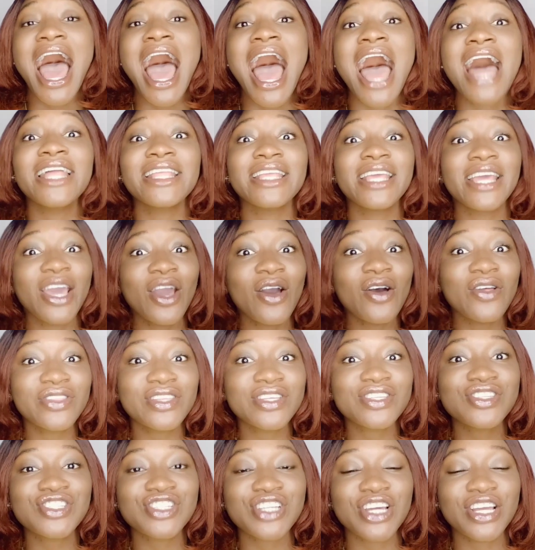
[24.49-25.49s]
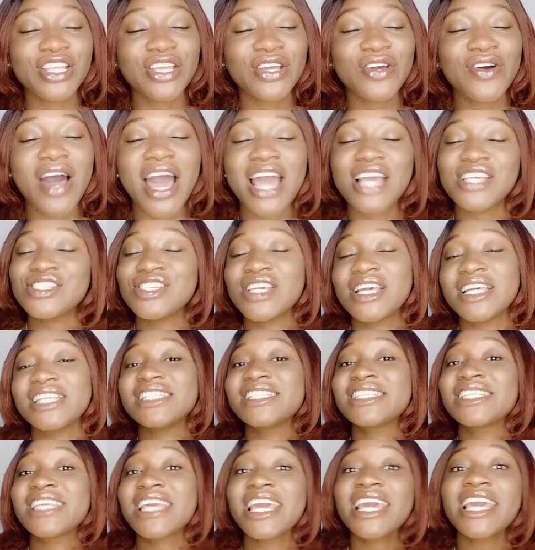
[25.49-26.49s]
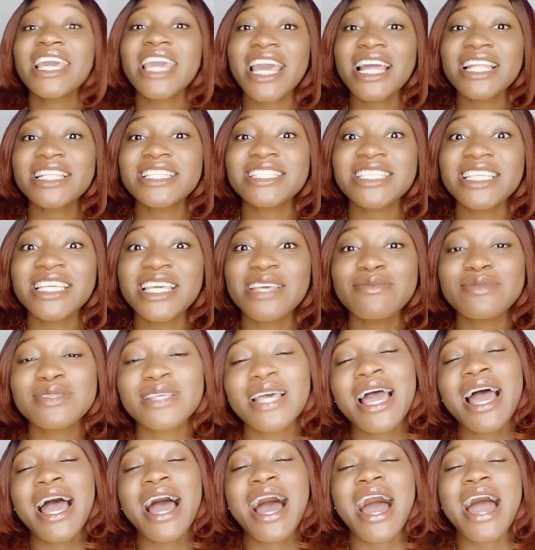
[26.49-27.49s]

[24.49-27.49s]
and here on this channel I share skincare tips,